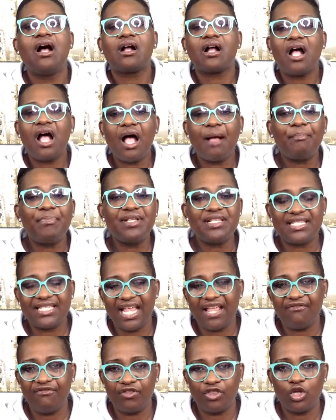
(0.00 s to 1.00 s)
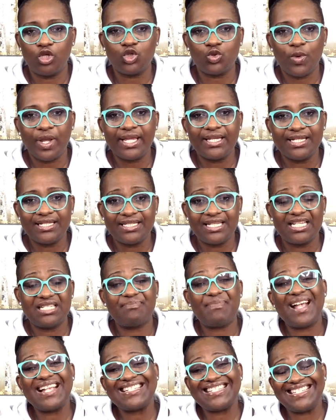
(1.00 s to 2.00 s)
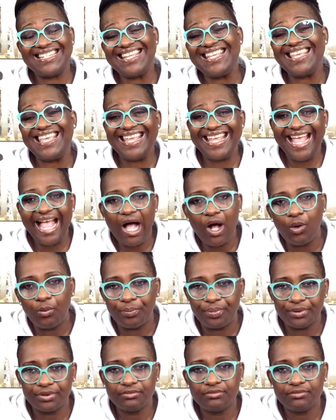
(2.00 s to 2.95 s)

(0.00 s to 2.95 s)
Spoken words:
compensate for those weaknesses by seeking help.